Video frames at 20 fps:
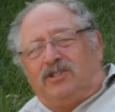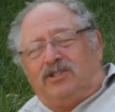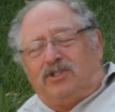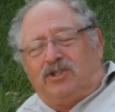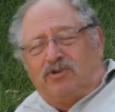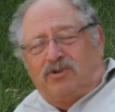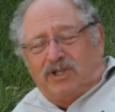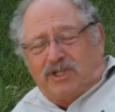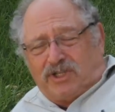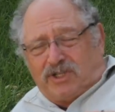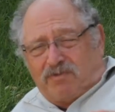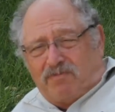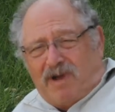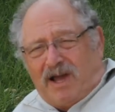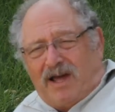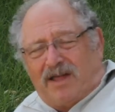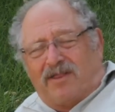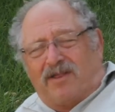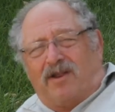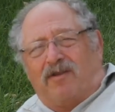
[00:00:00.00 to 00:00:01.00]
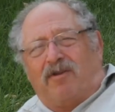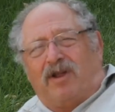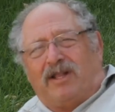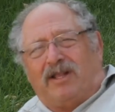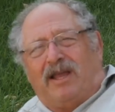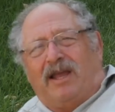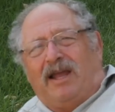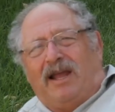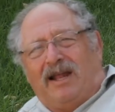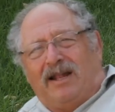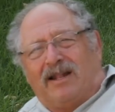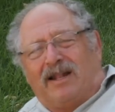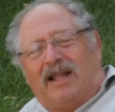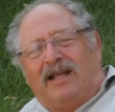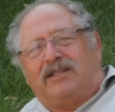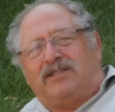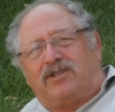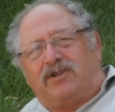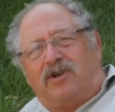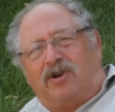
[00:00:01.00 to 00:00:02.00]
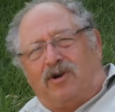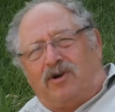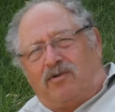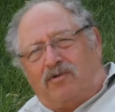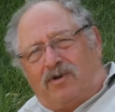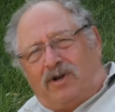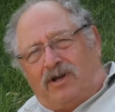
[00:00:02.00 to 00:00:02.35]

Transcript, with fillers: Jewish mother at the end, let's go.